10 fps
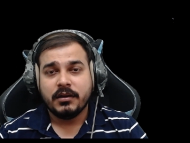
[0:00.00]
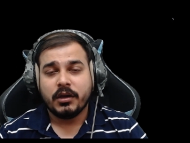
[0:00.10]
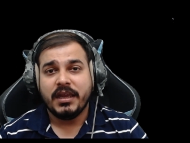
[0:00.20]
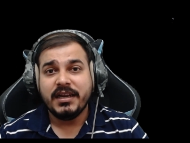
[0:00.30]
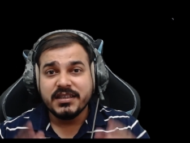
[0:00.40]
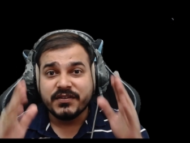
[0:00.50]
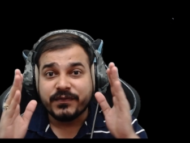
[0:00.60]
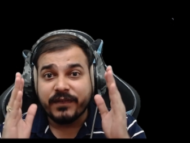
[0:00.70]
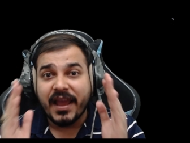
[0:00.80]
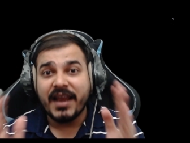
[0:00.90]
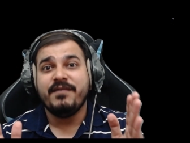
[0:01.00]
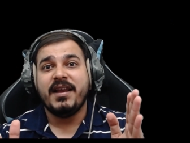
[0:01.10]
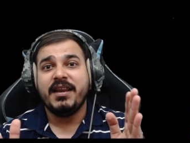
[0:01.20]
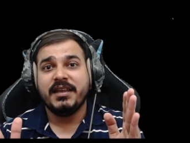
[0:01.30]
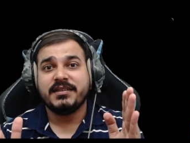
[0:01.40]
Okay, it is very,
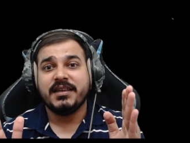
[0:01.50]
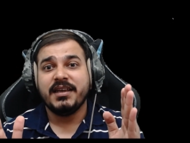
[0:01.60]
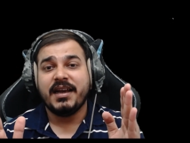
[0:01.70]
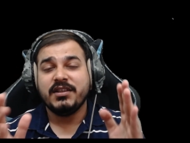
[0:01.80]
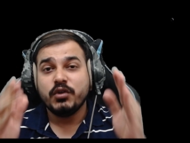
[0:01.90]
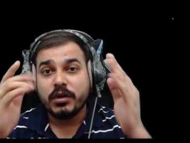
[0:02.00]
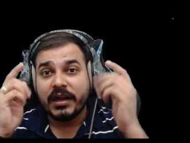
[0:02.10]
very necessary, guys.